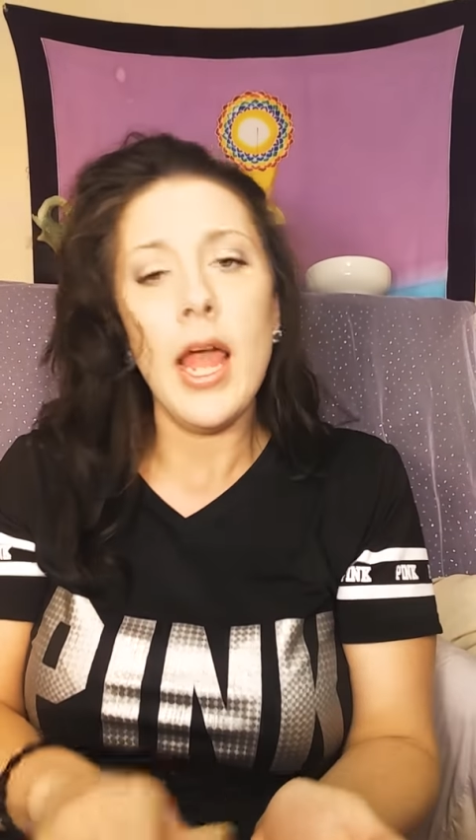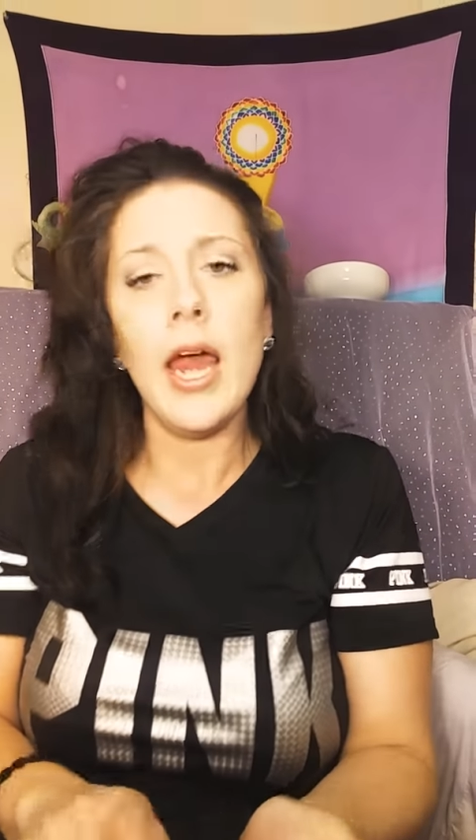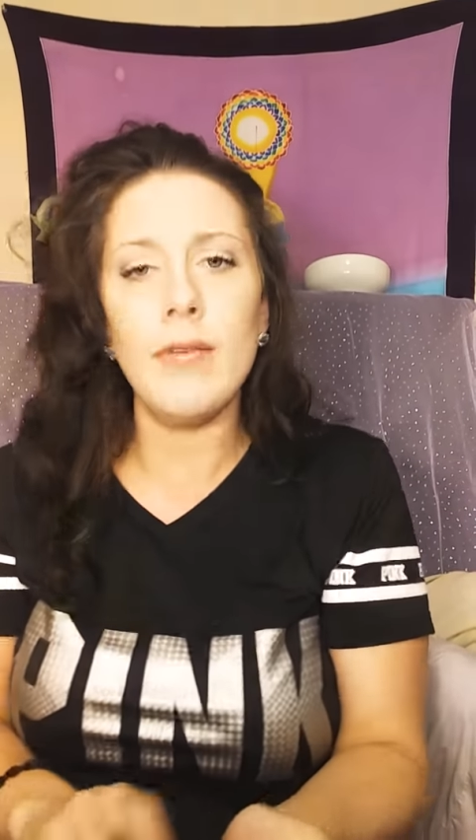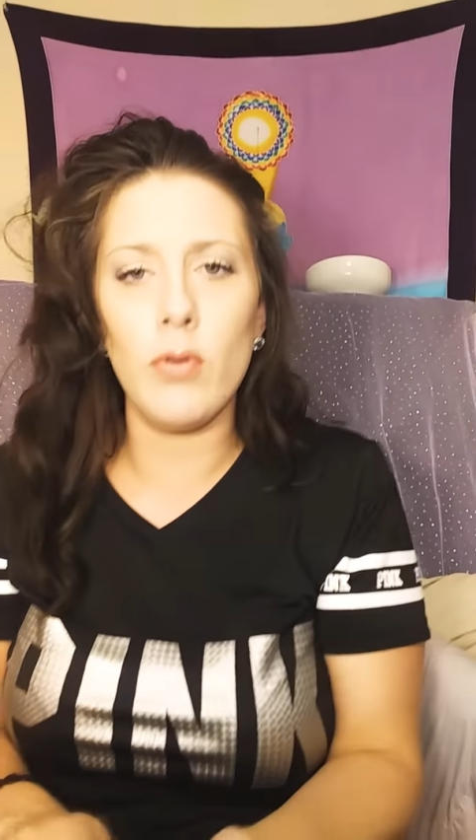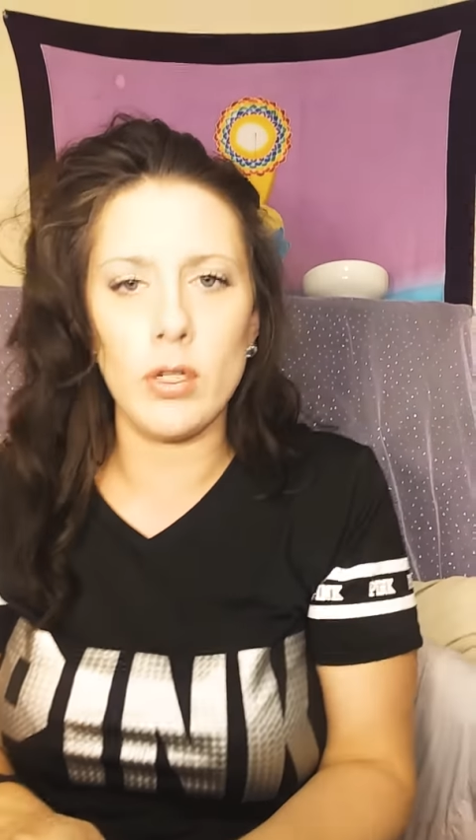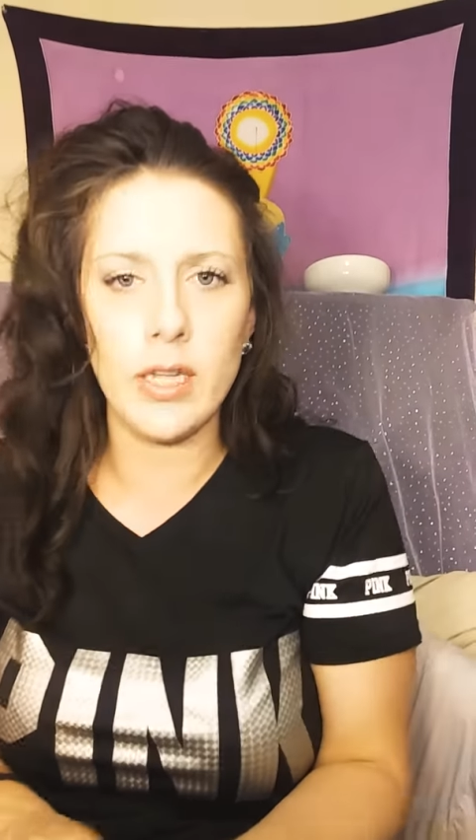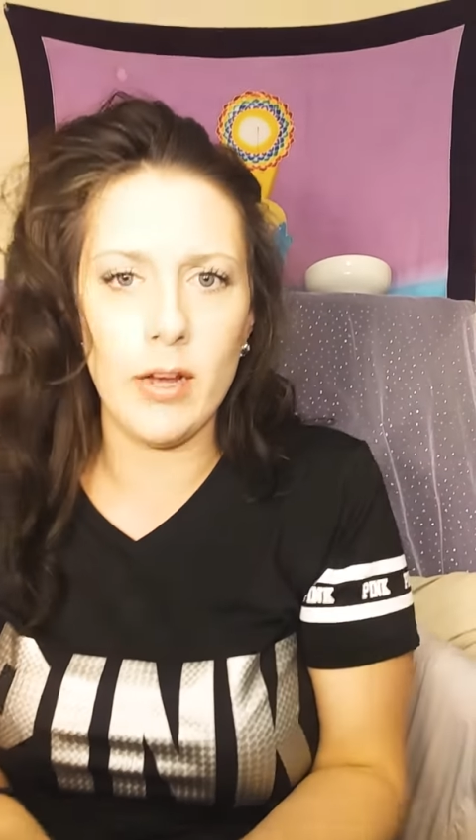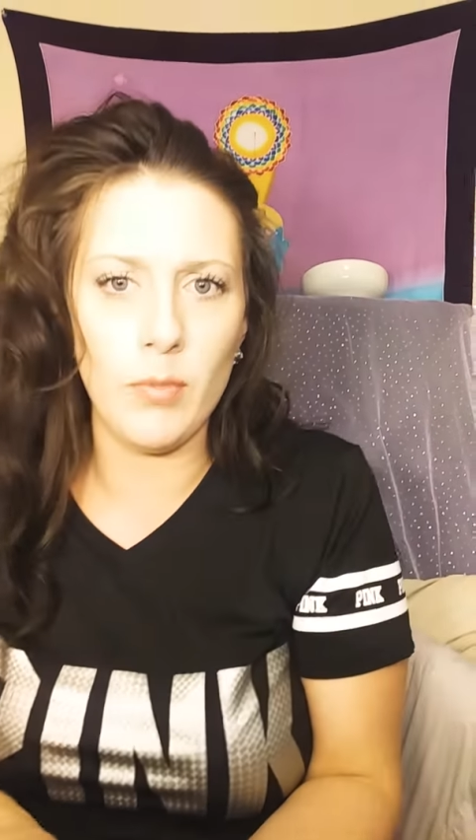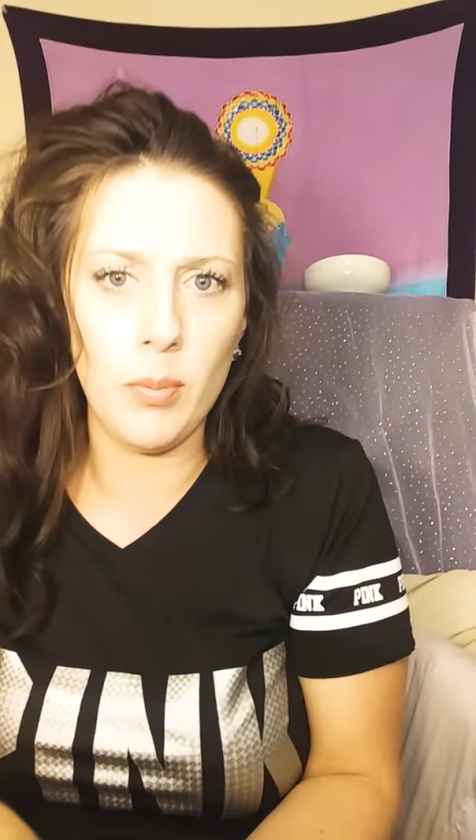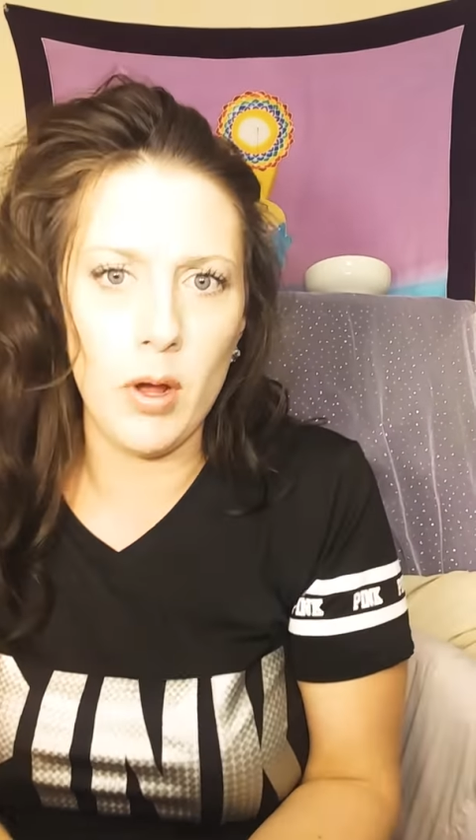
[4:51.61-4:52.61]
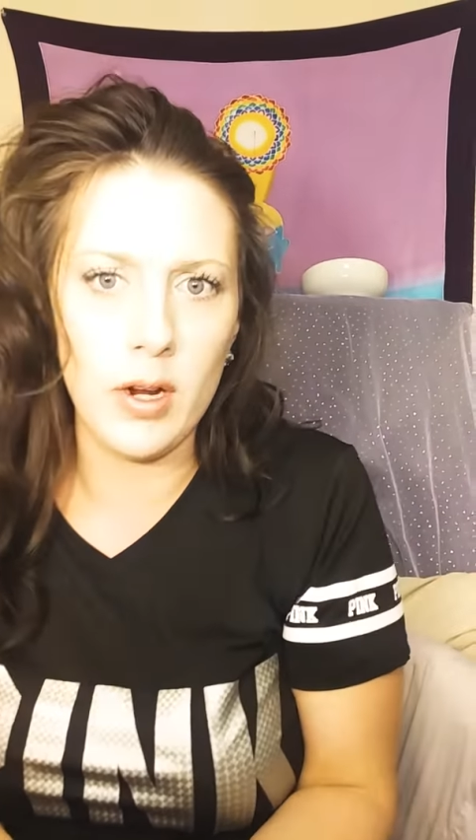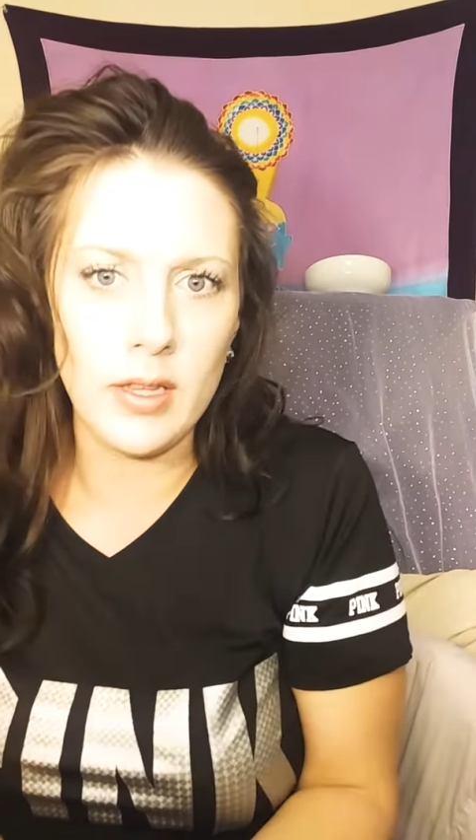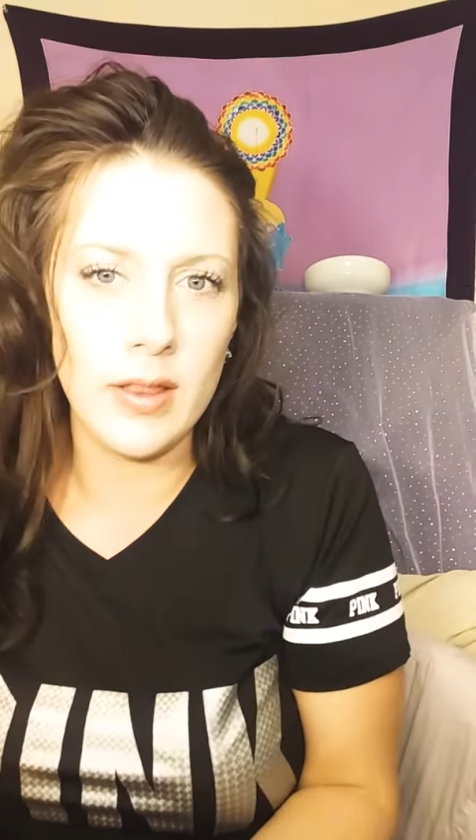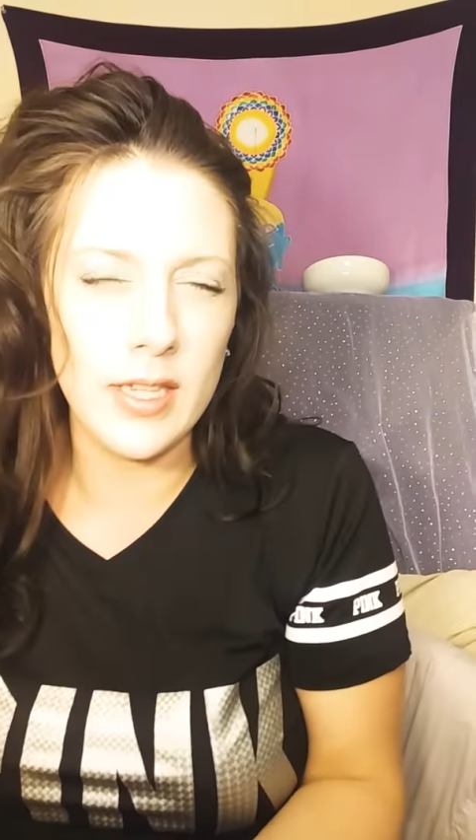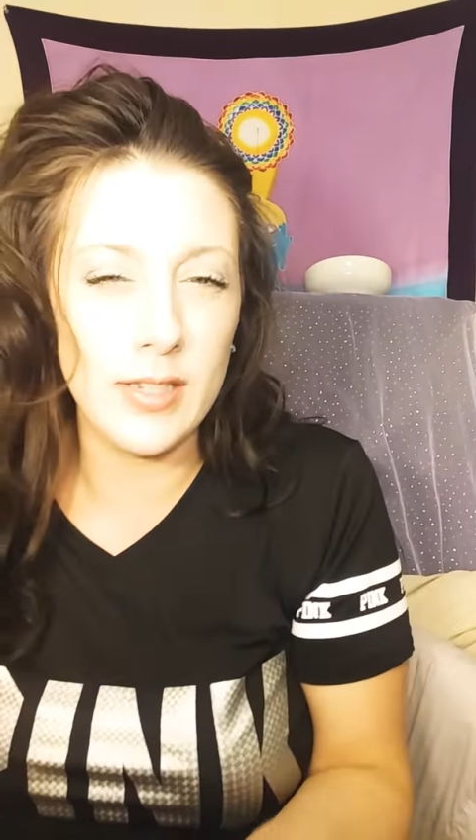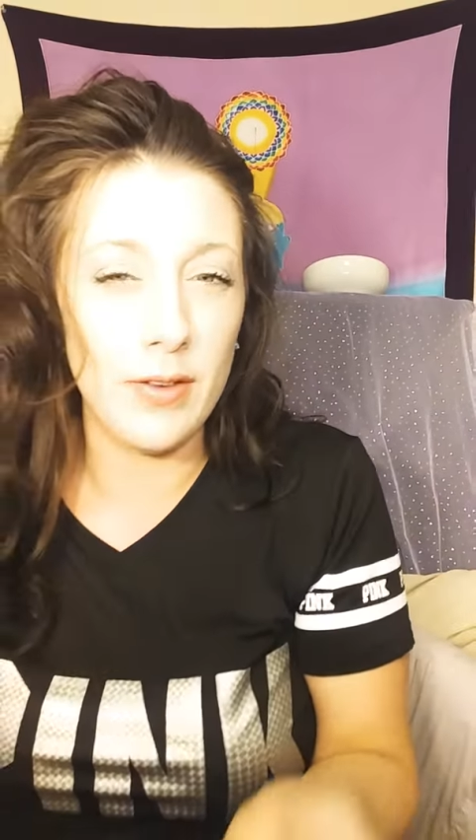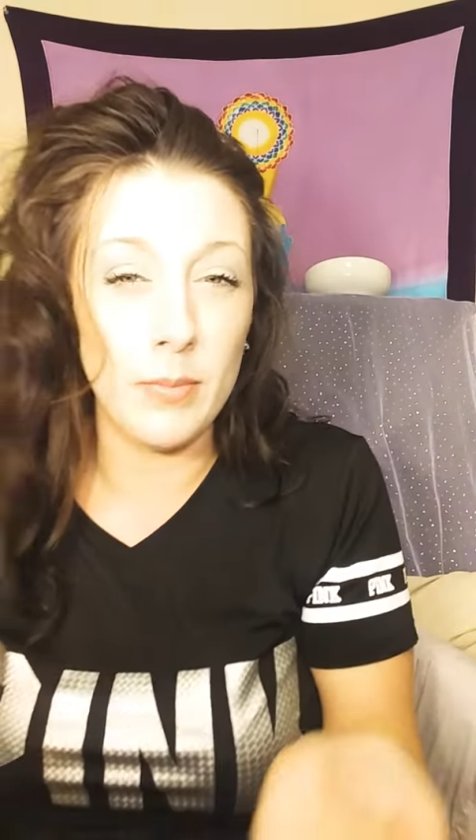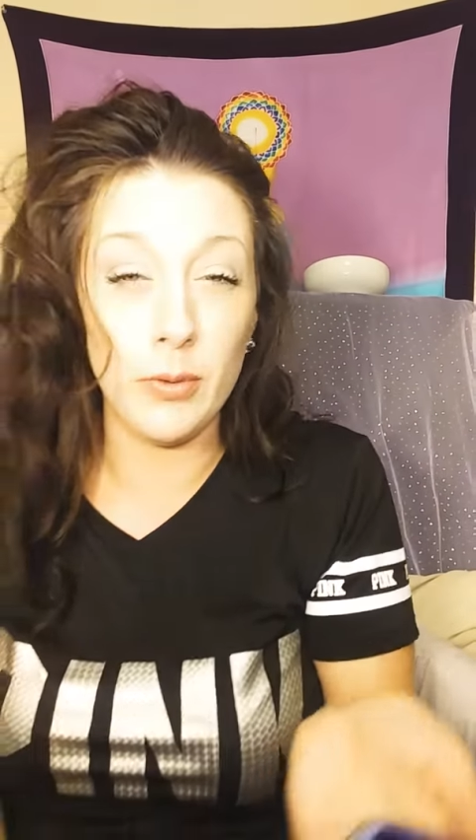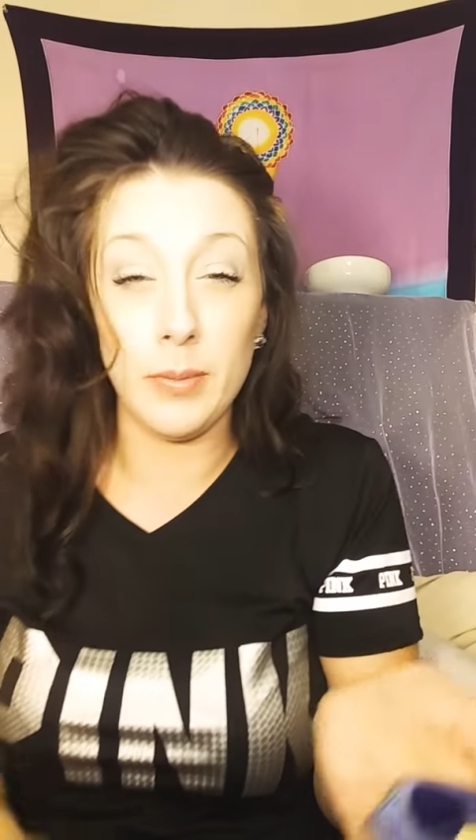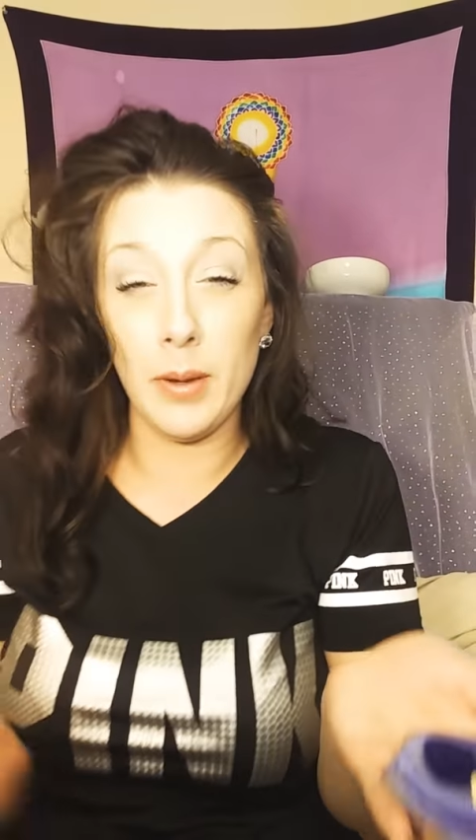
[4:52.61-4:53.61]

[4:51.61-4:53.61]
And of course I have more product than this if I'm doing